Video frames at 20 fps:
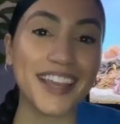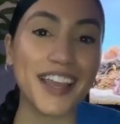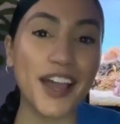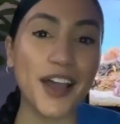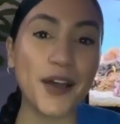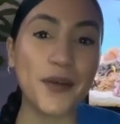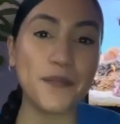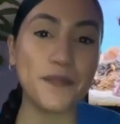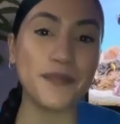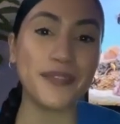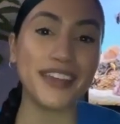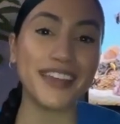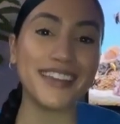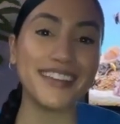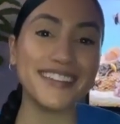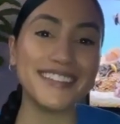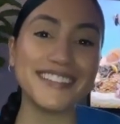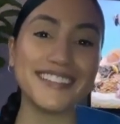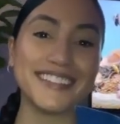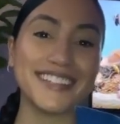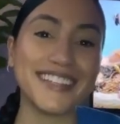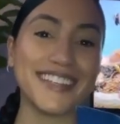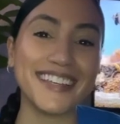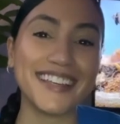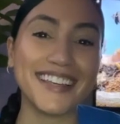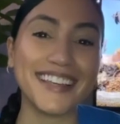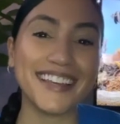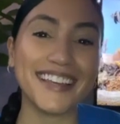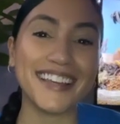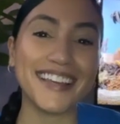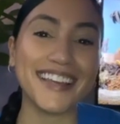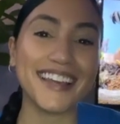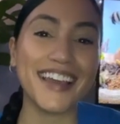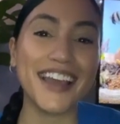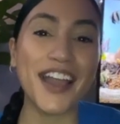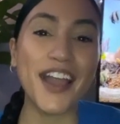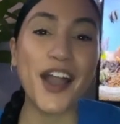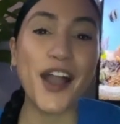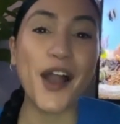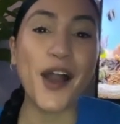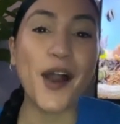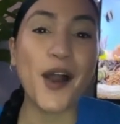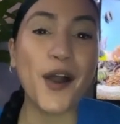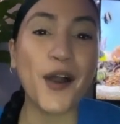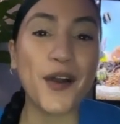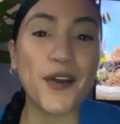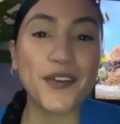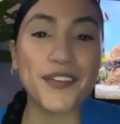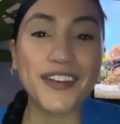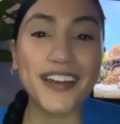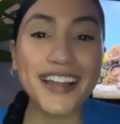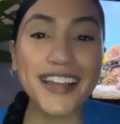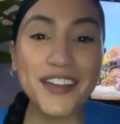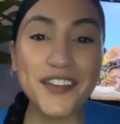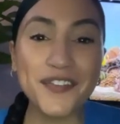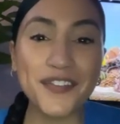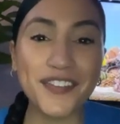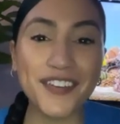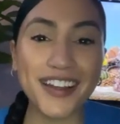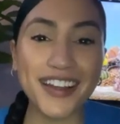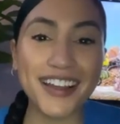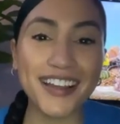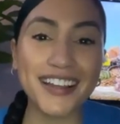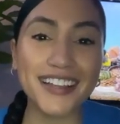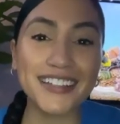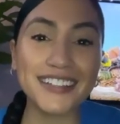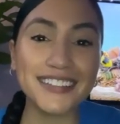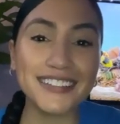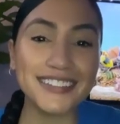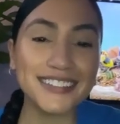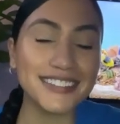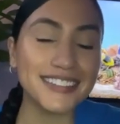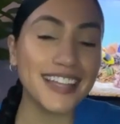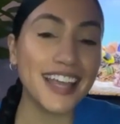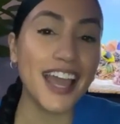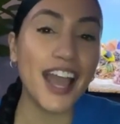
Amazing. All right, friends.